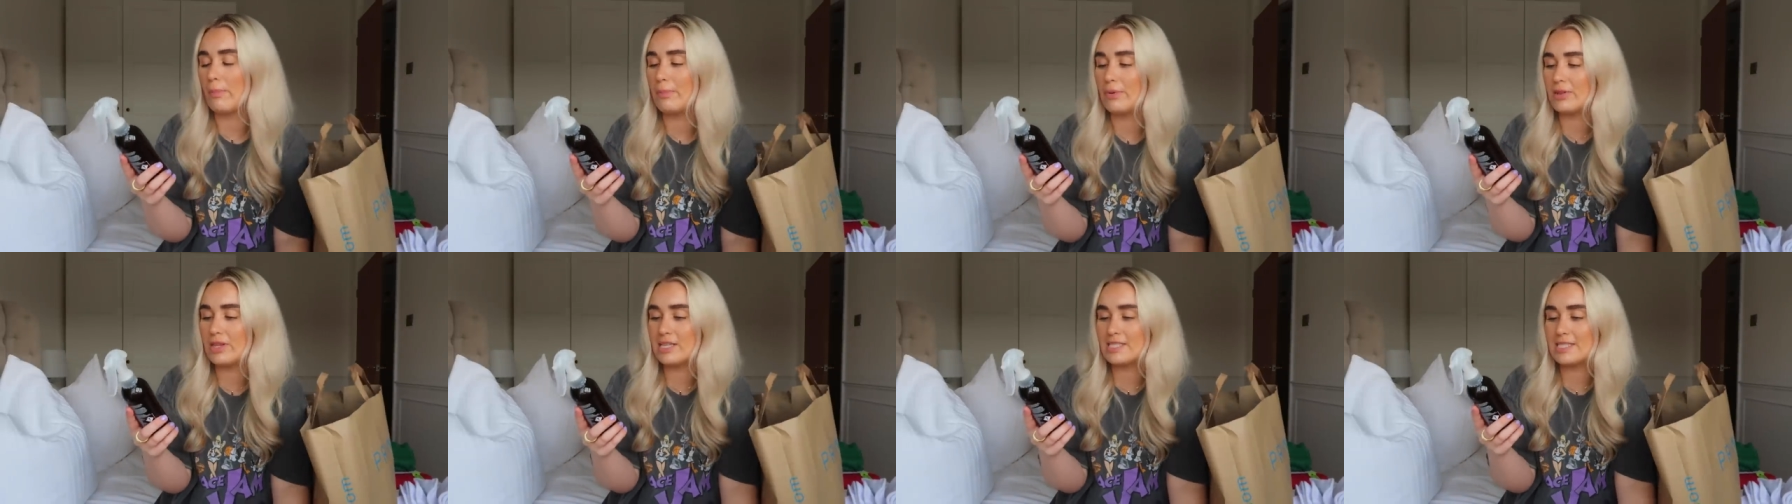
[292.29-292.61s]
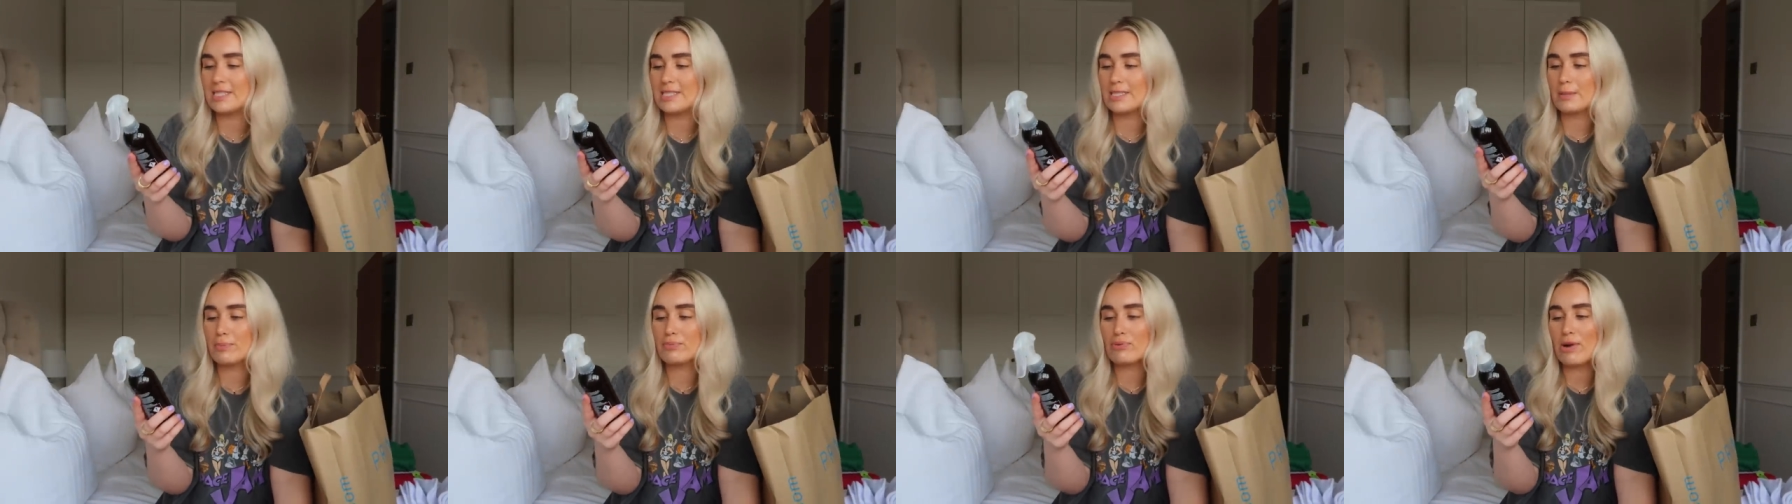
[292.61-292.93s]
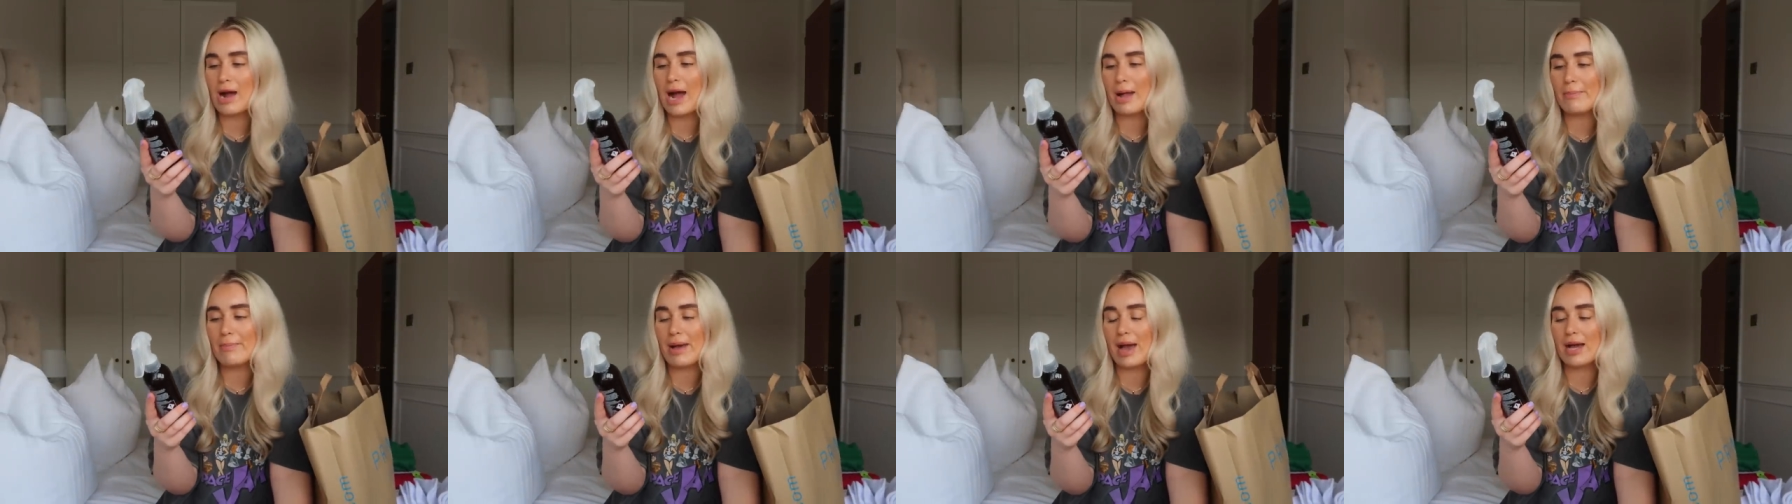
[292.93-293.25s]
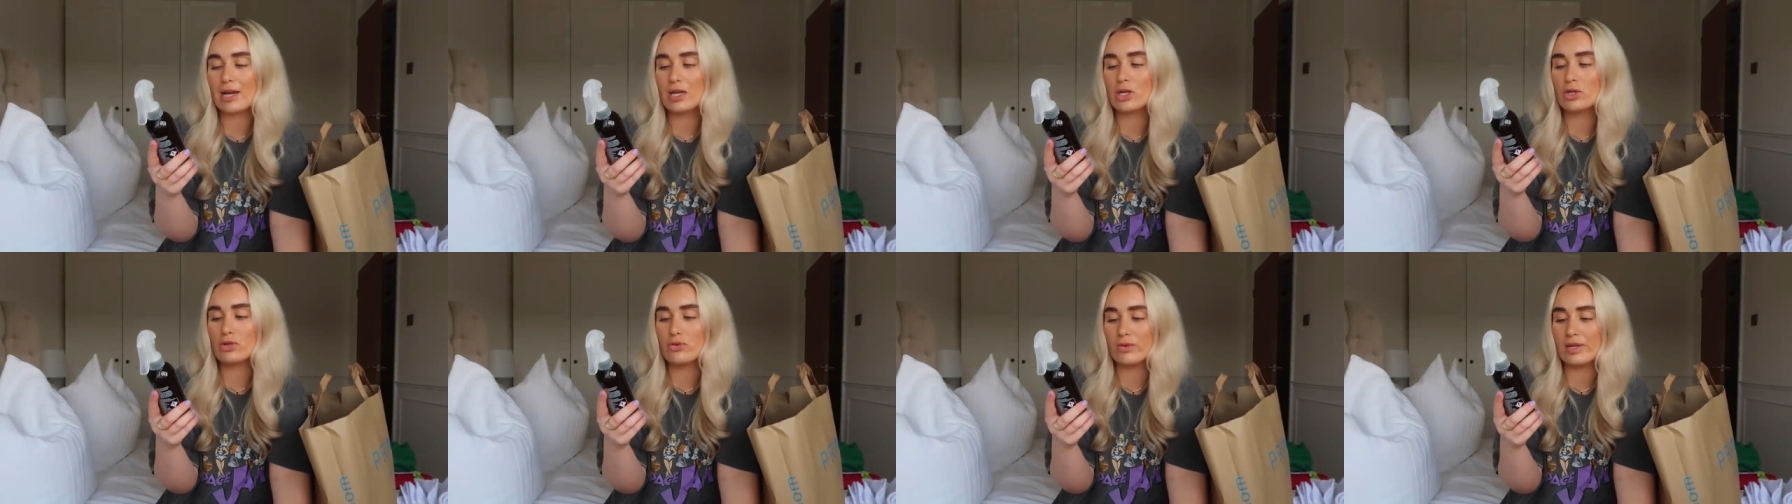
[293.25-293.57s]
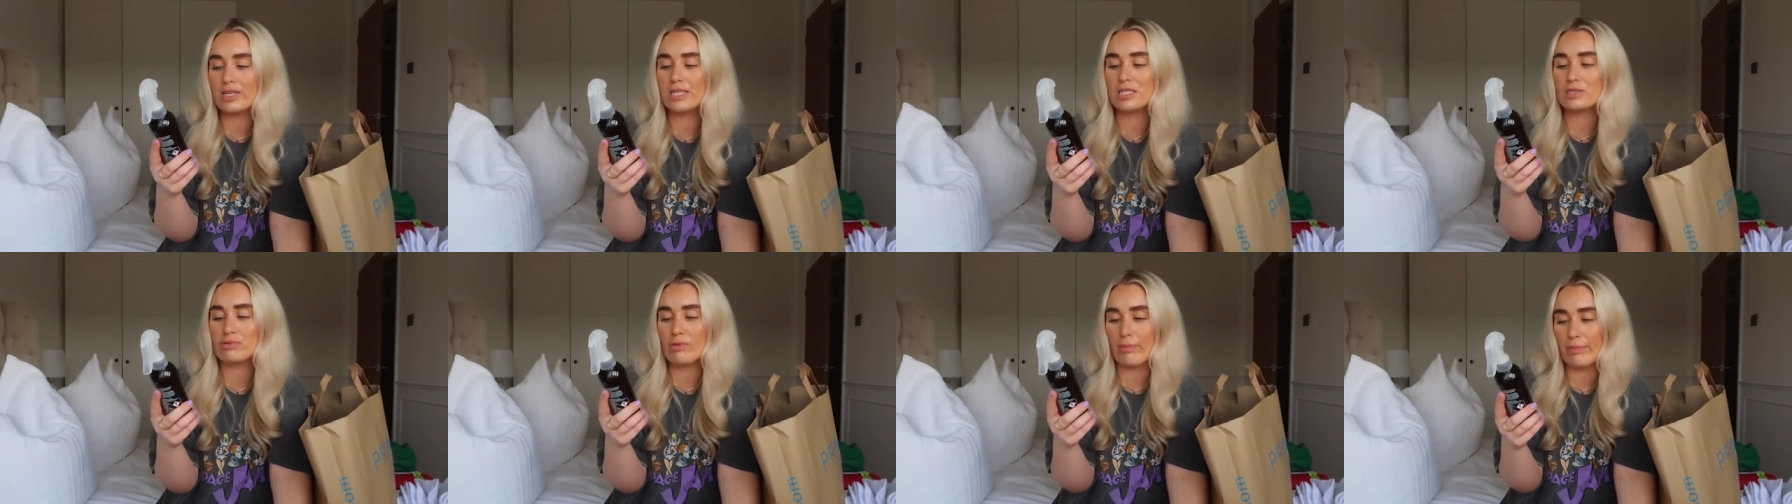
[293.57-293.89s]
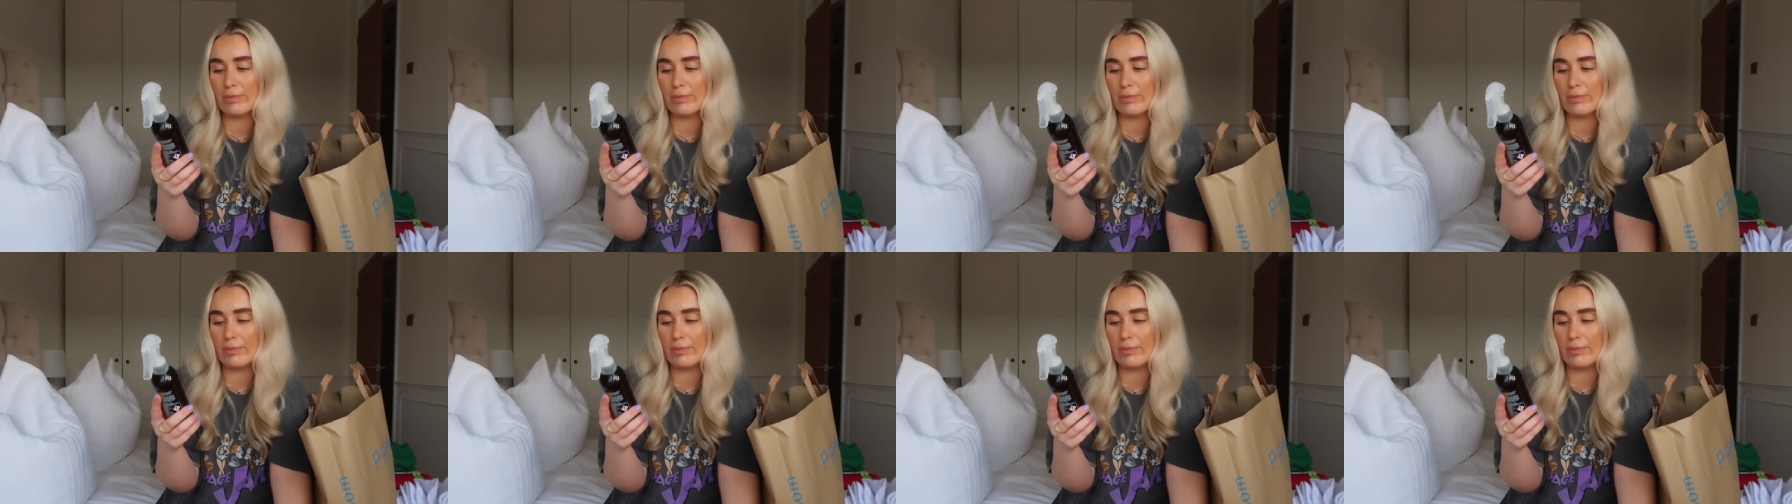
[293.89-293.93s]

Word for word: but this is the Primark Crease